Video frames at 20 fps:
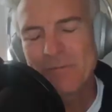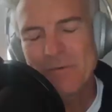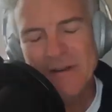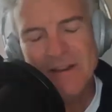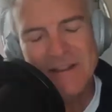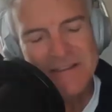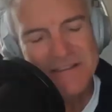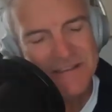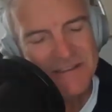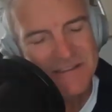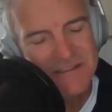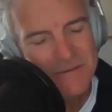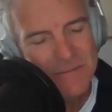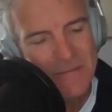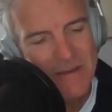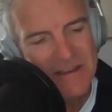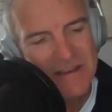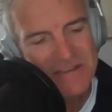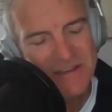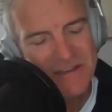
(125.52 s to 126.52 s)
Well, it's
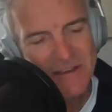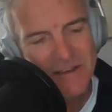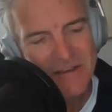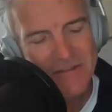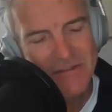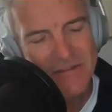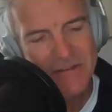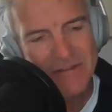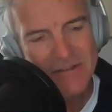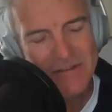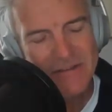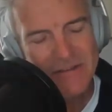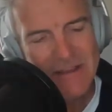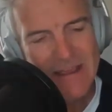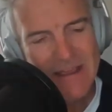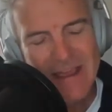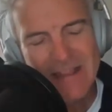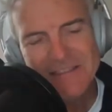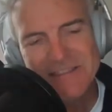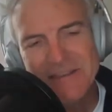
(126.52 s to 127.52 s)
amazing.
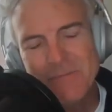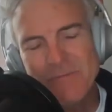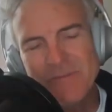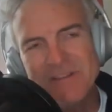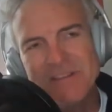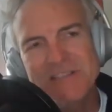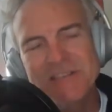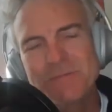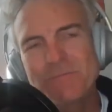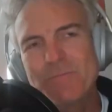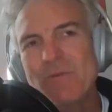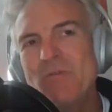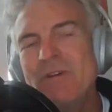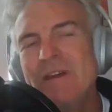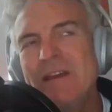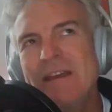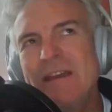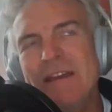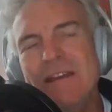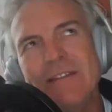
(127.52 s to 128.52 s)
It's somewhat
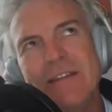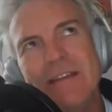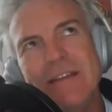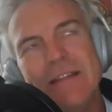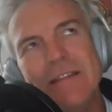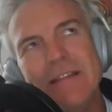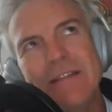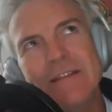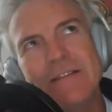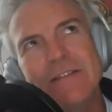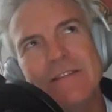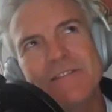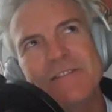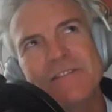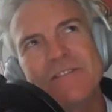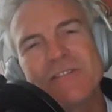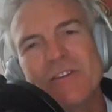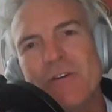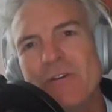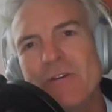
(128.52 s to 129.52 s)
spooky, the
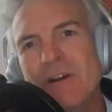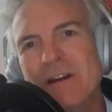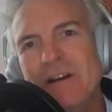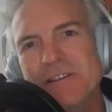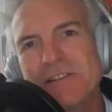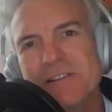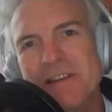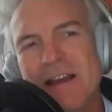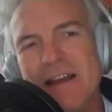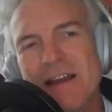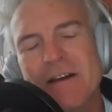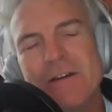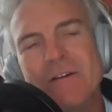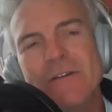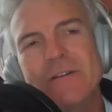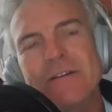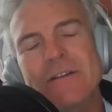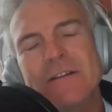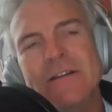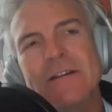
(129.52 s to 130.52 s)
sonar
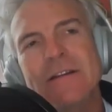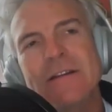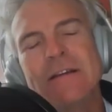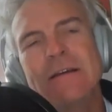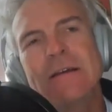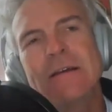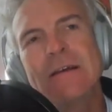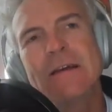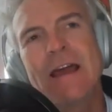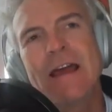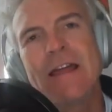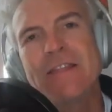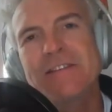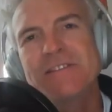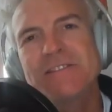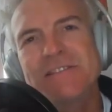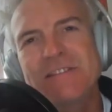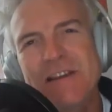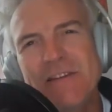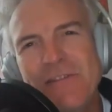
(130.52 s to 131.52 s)
sound, and
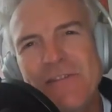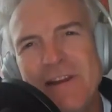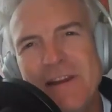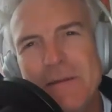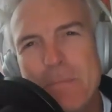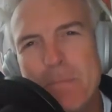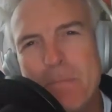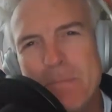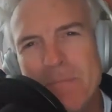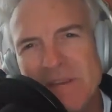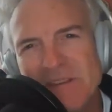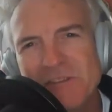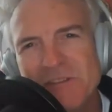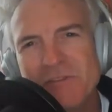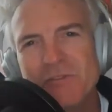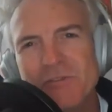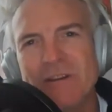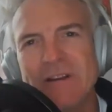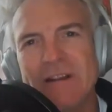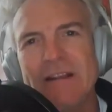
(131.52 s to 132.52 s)
there's definitely
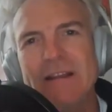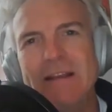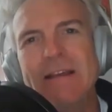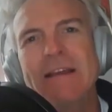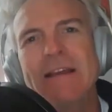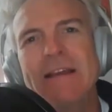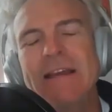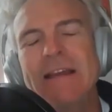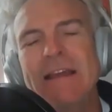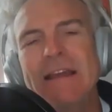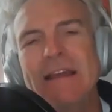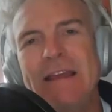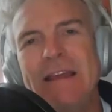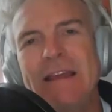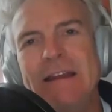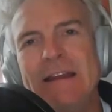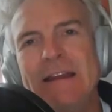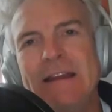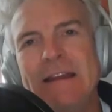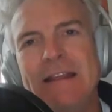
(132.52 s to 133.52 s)
mystery
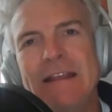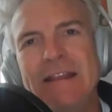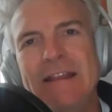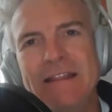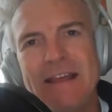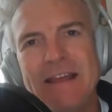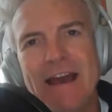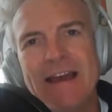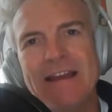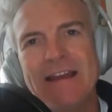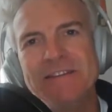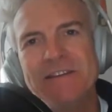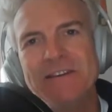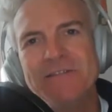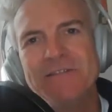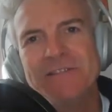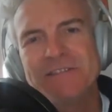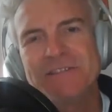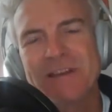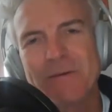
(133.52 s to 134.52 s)
in the idea
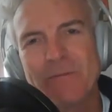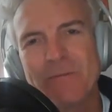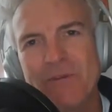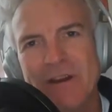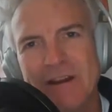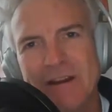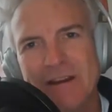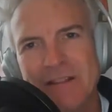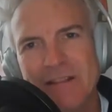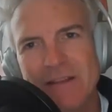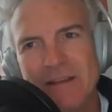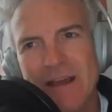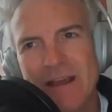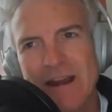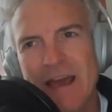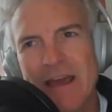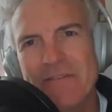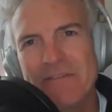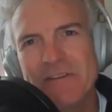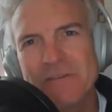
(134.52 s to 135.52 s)
of the submarine
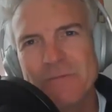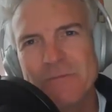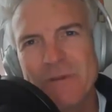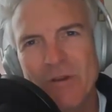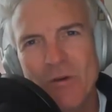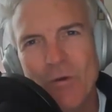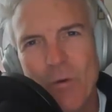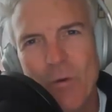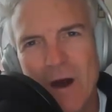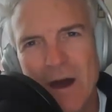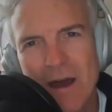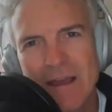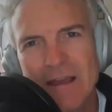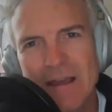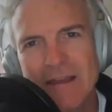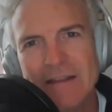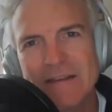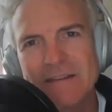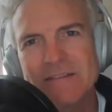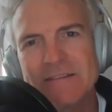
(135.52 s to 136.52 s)
and having to be
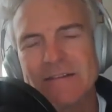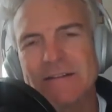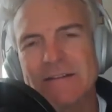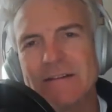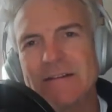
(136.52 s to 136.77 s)
quiet